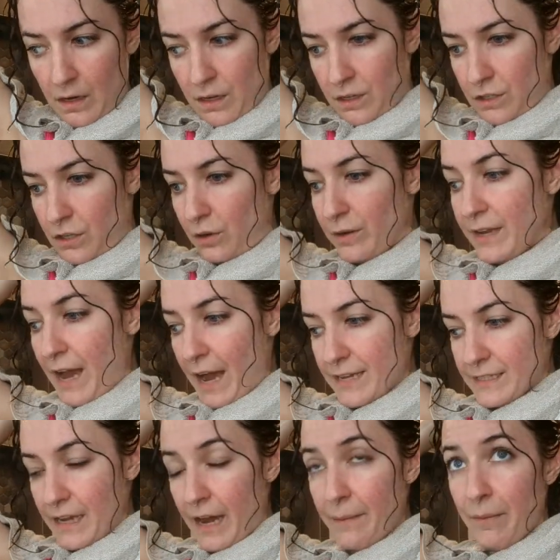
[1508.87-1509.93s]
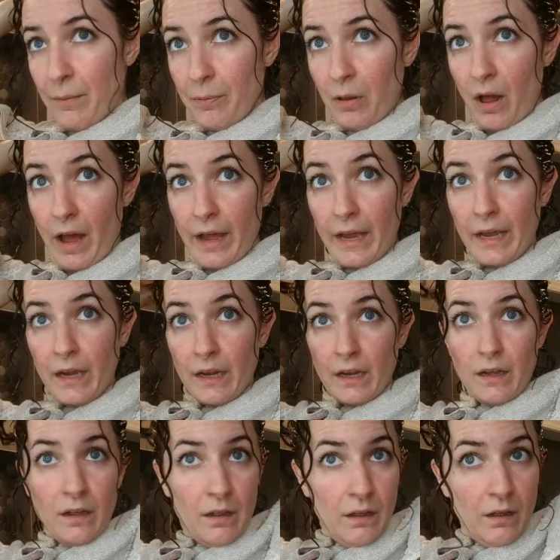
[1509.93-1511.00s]
So yes, I'm
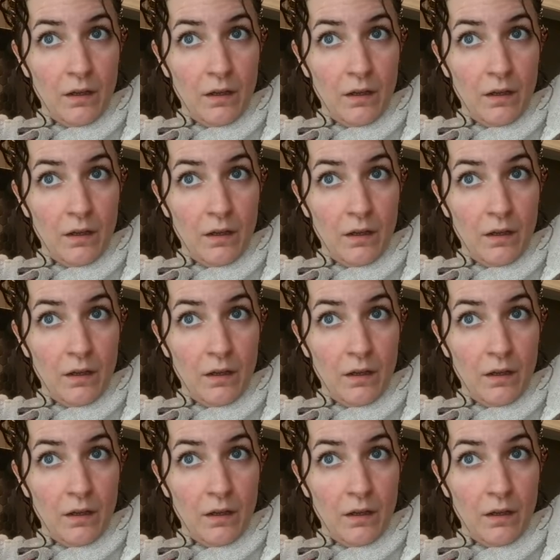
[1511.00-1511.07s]
applying